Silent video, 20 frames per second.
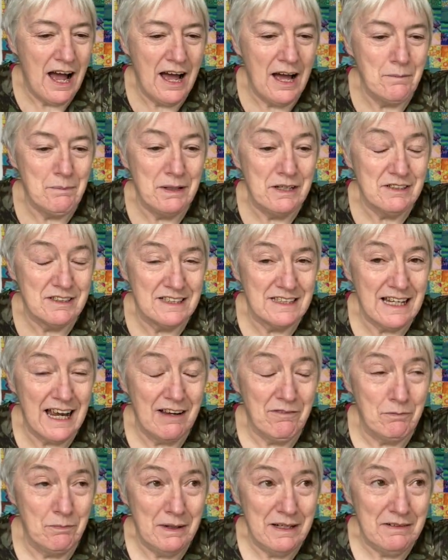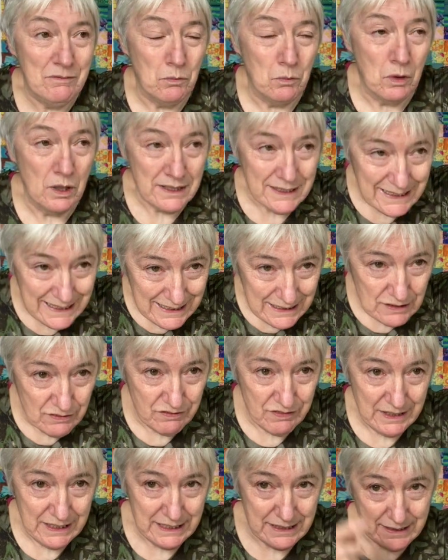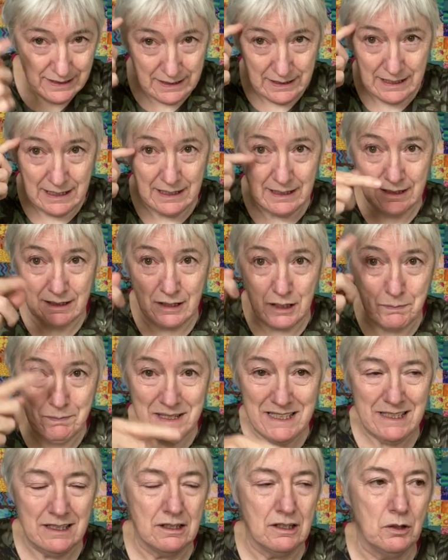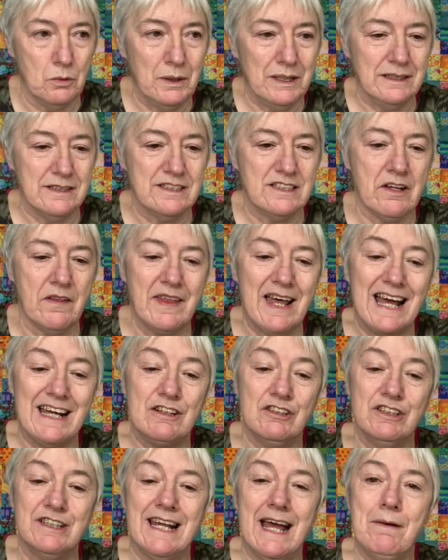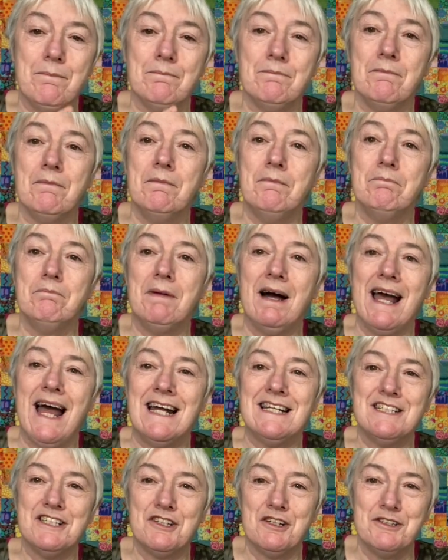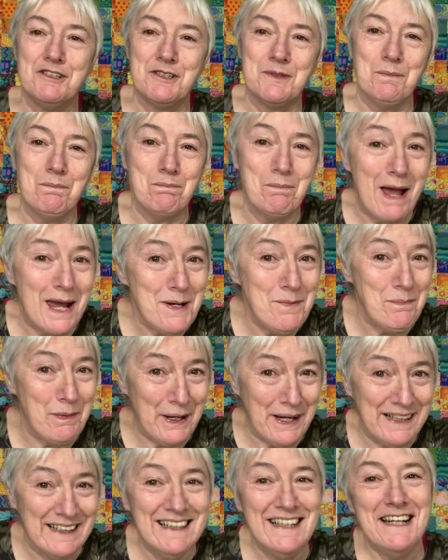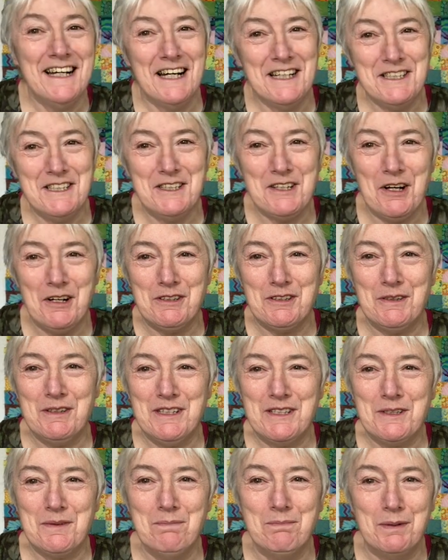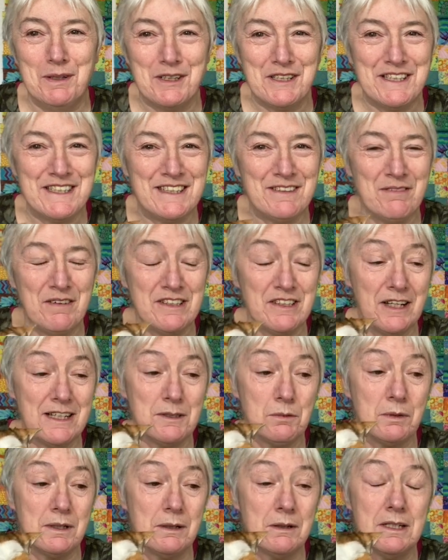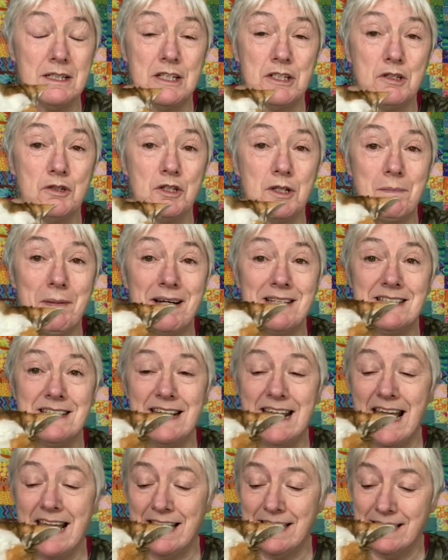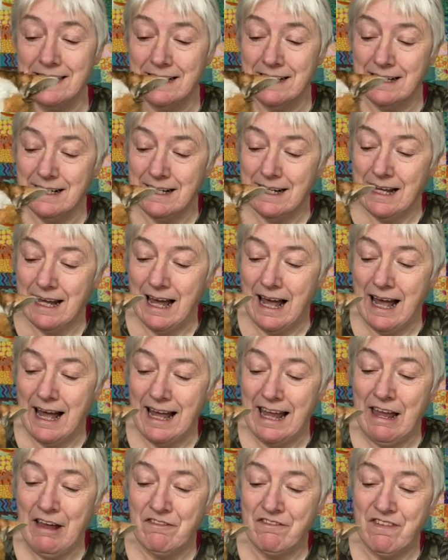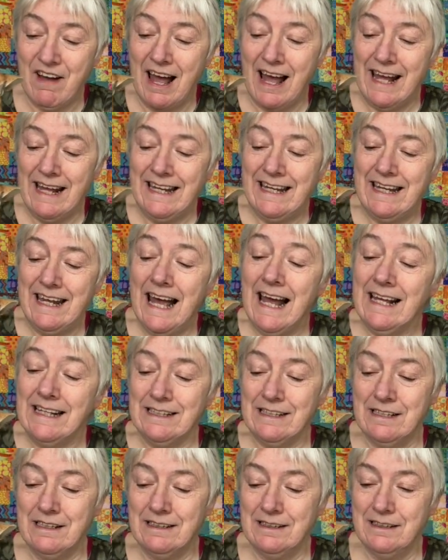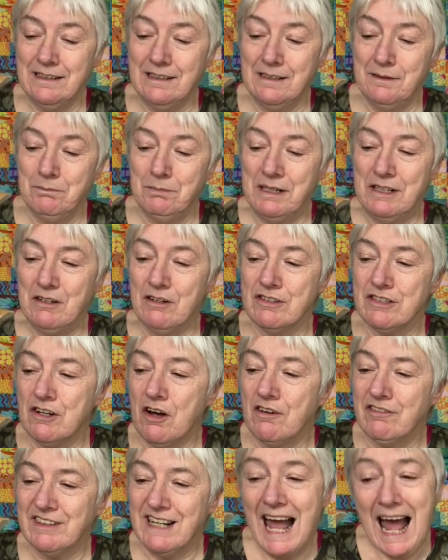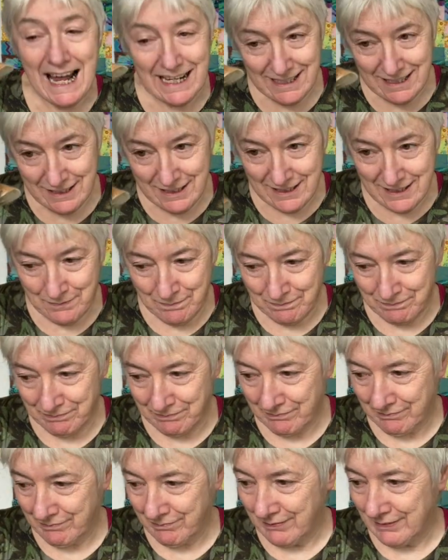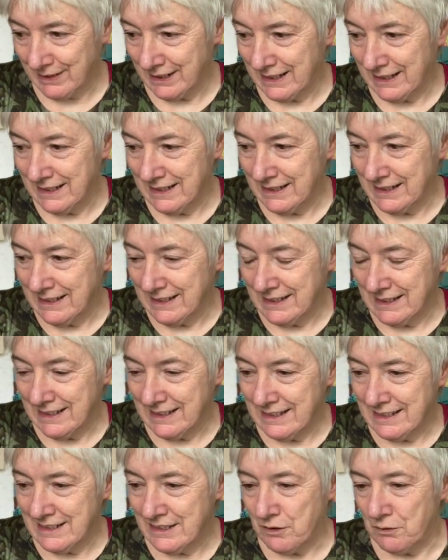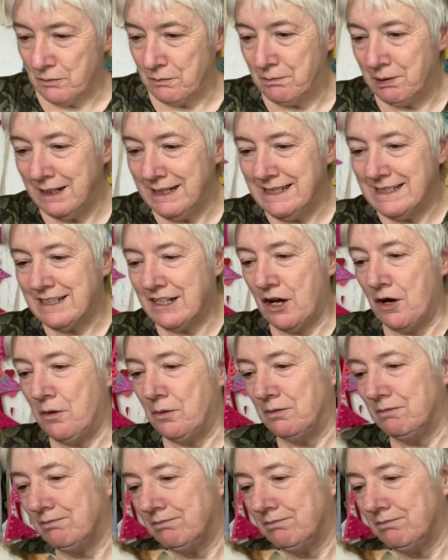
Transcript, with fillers: because I've been wanting to finish the commission quilt so that I could get my hands on some paper and start doing some books. And so that's what I'm going to talk about today, if I can, because of cats. So please go.